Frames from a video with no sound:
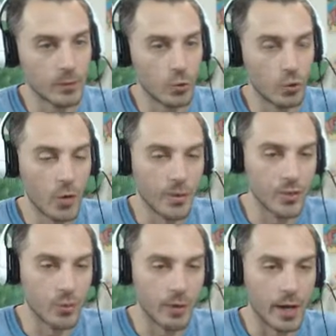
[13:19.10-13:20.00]
So
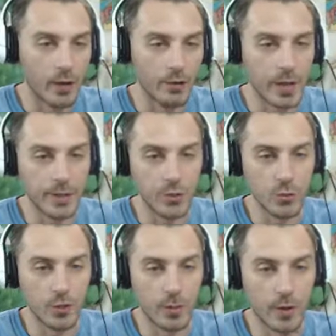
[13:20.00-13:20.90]
Carbink's going out. I can
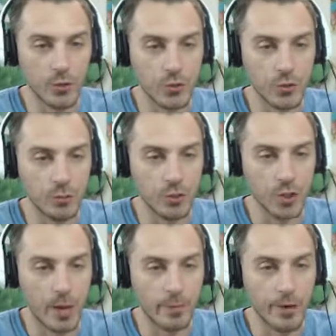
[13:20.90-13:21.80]
switch him out to
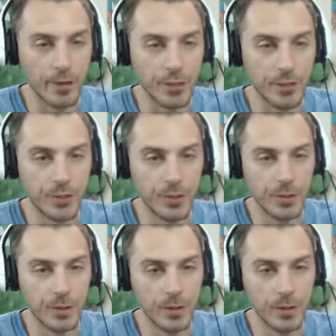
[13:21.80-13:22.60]
Machop if I need to.